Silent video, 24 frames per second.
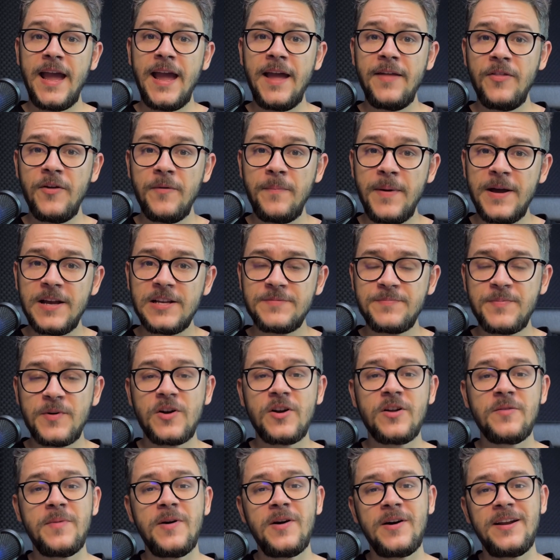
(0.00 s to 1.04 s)
And the best
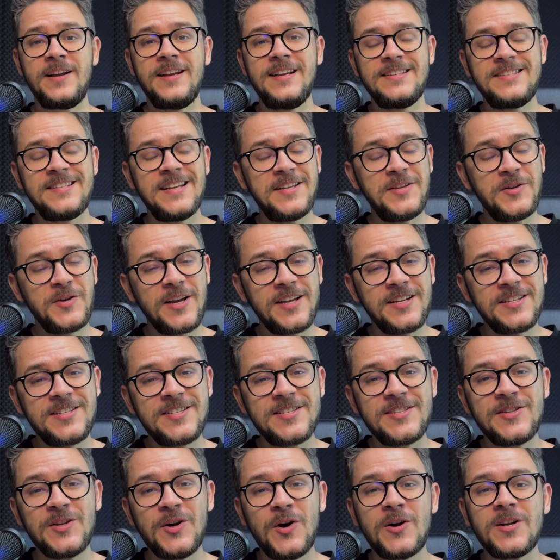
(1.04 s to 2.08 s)
part about it is that you can
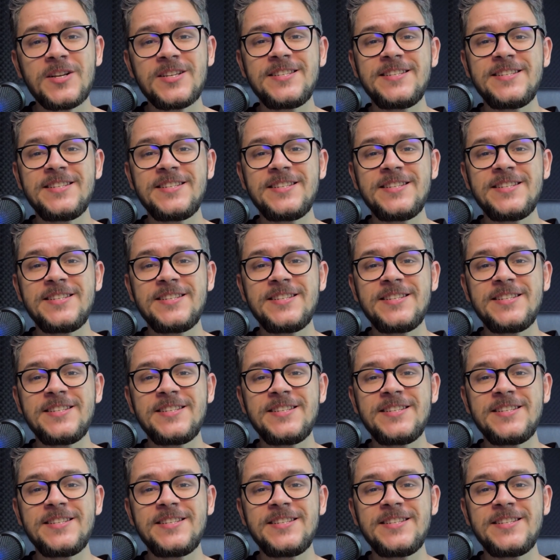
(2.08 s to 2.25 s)
start